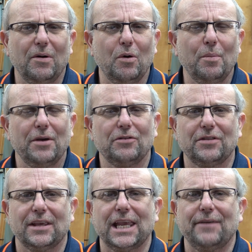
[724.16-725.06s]
almost
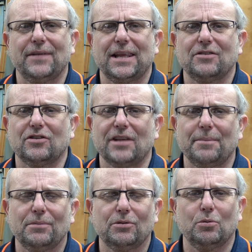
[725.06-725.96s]
thinking of it as
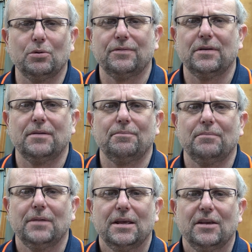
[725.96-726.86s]
some sort of a
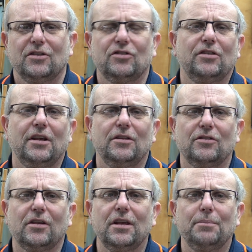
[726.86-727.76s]
C N
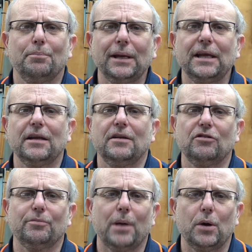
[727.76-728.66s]
C
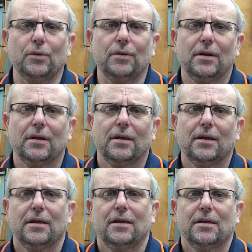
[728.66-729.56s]
beginner's mode,
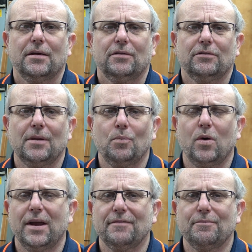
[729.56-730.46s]
some
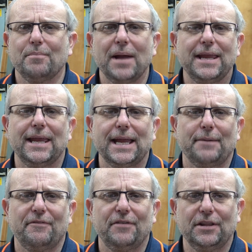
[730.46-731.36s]
way of making
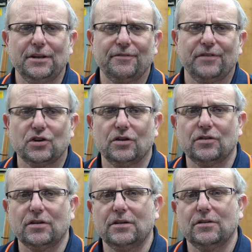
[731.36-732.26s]
up for the
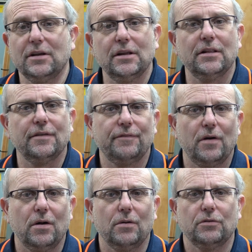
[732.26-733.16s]
deficiencies in the
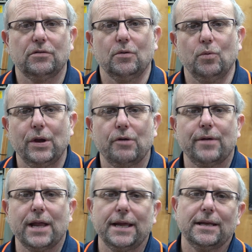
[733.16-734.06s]
files that we
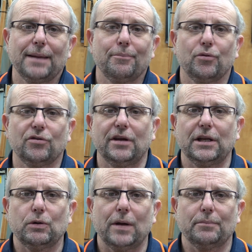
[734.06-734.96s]
create and present
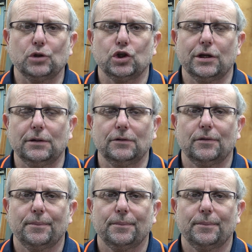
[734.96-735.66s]
to our machines.